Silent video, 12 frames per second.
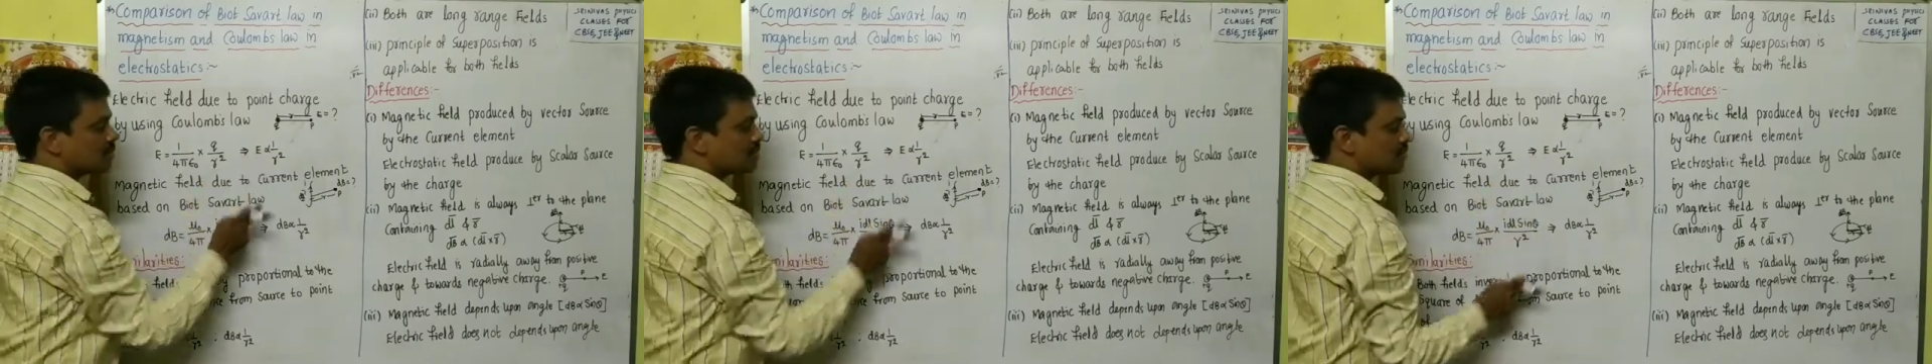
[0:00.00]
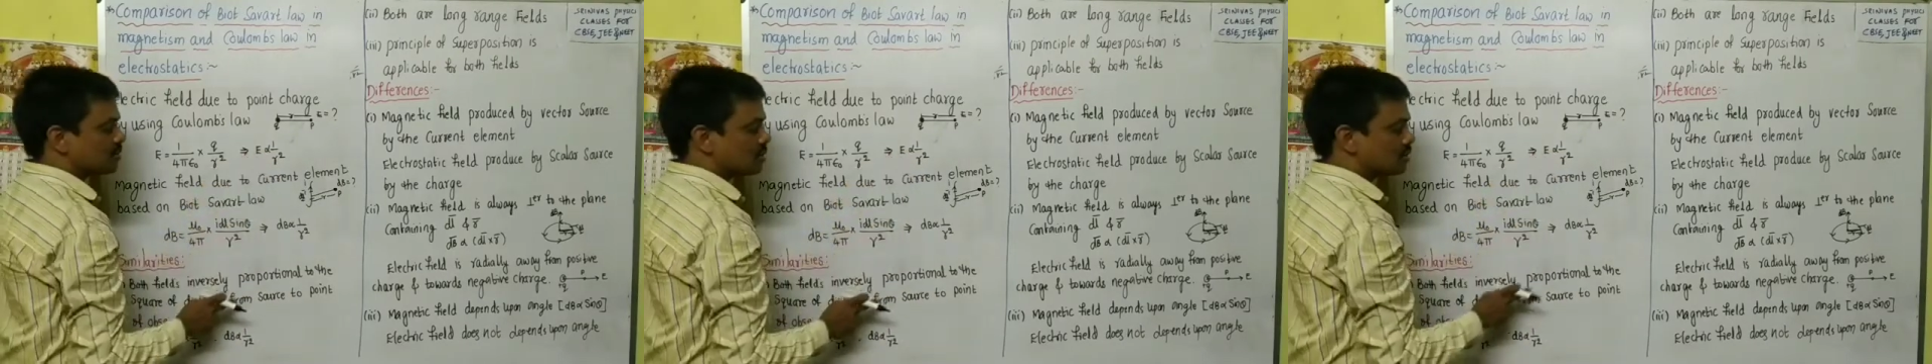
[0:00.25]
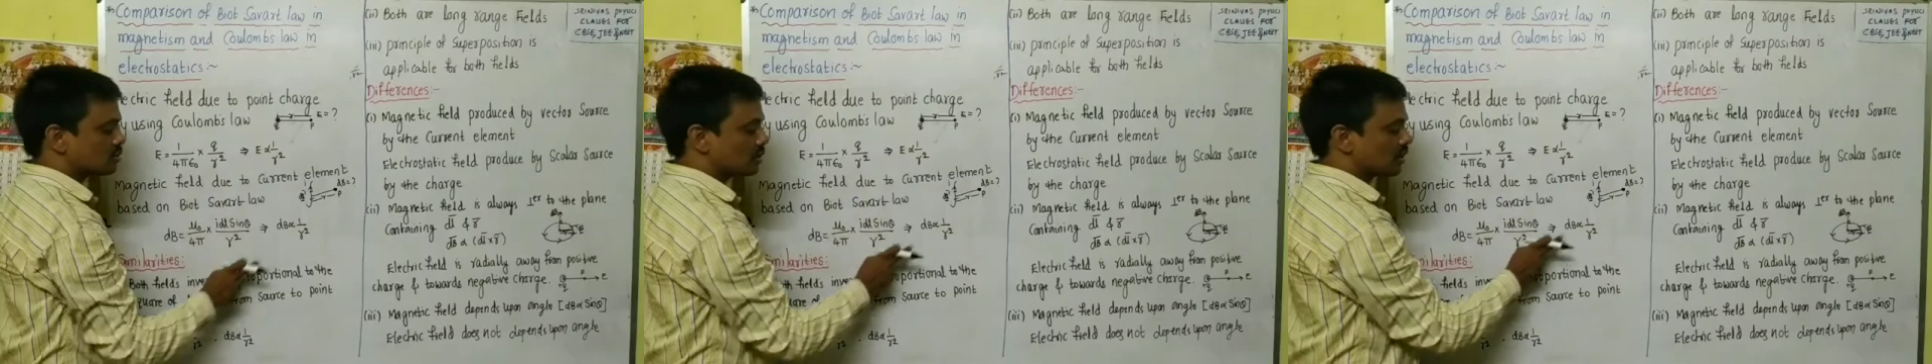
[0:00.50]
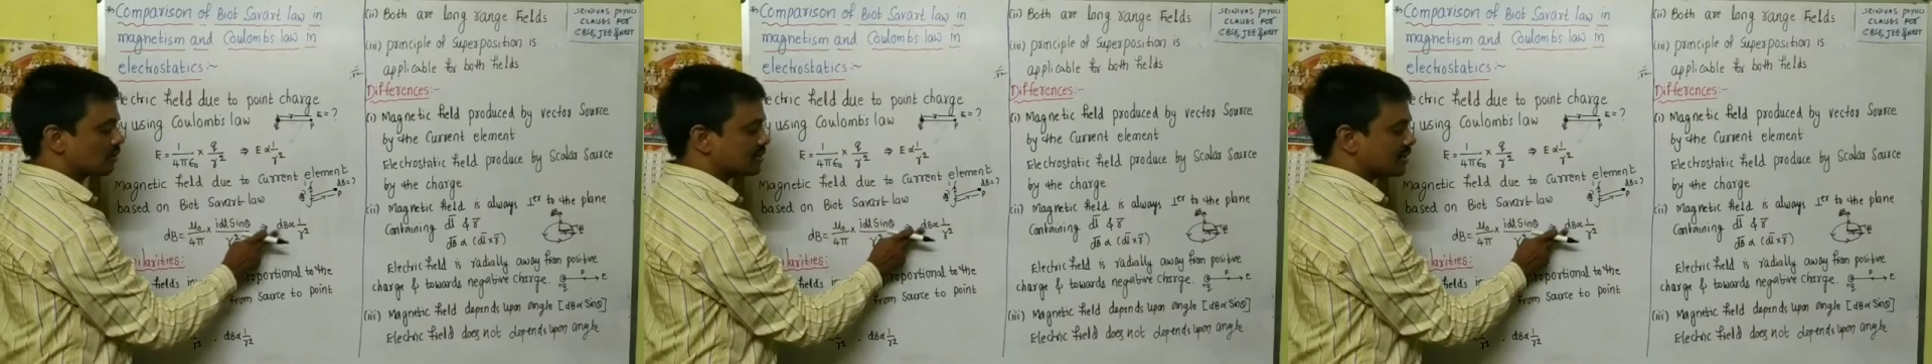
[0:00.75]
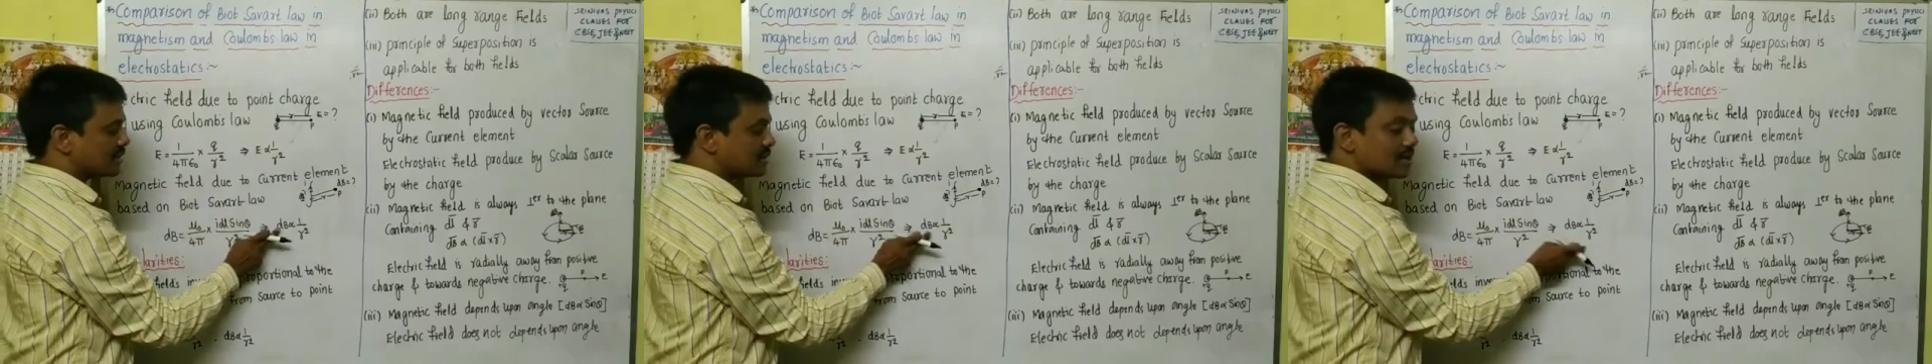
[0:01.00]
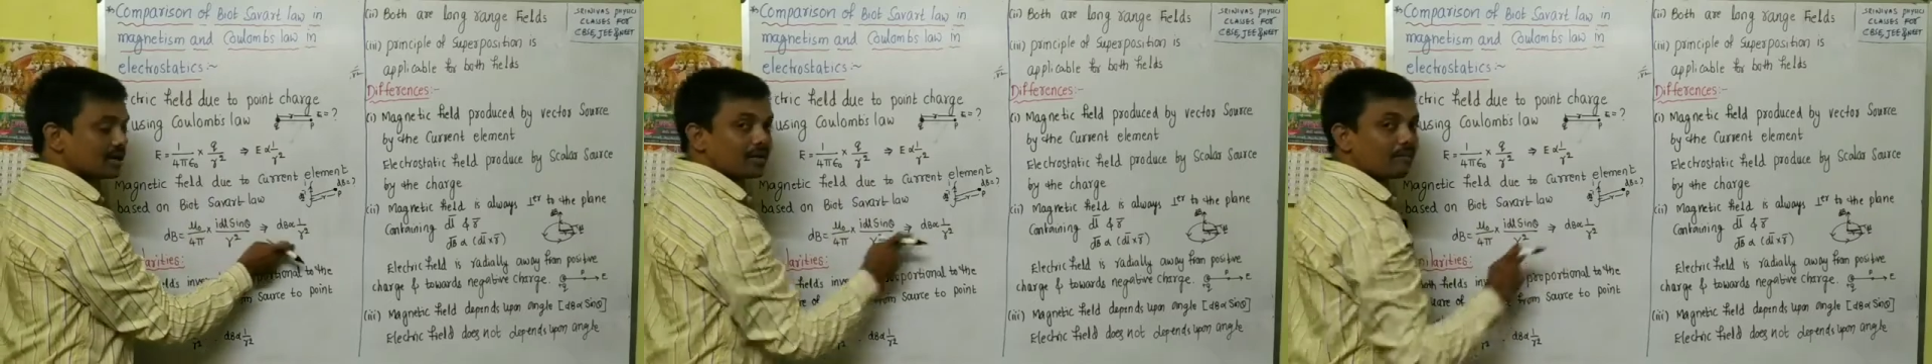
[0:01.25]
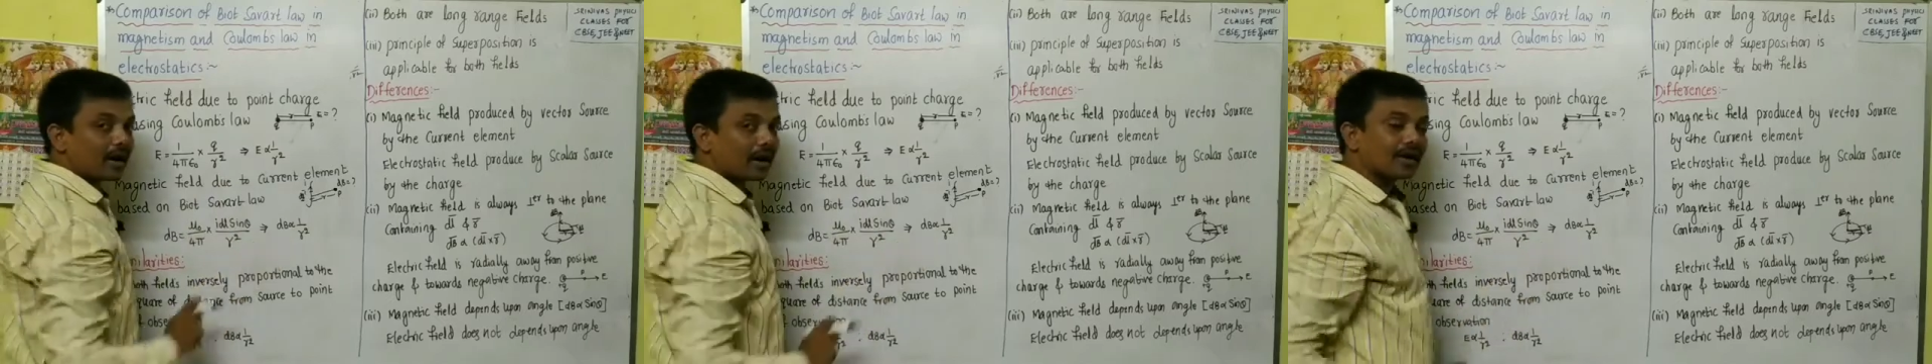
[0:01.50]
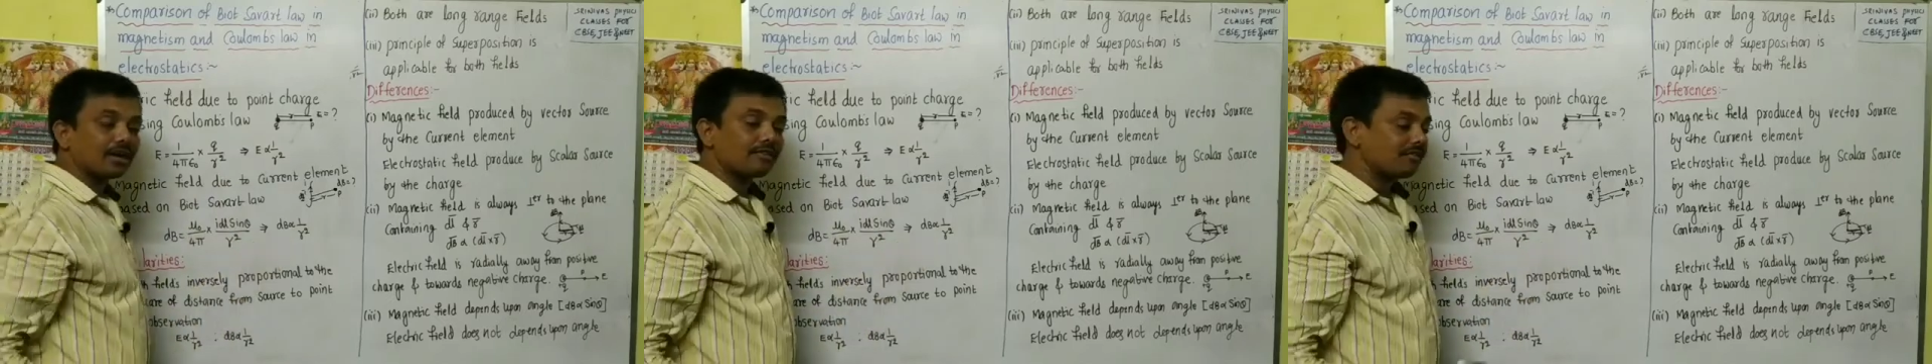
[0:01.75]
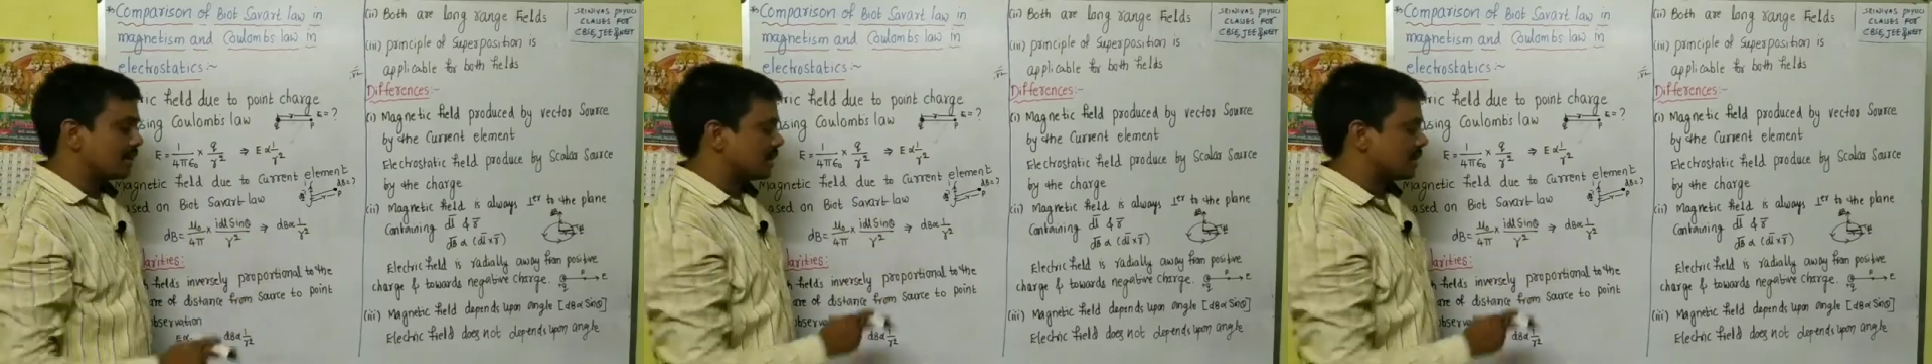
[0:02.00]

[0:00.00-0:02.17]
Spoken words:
proportional to square of distance, magnetic field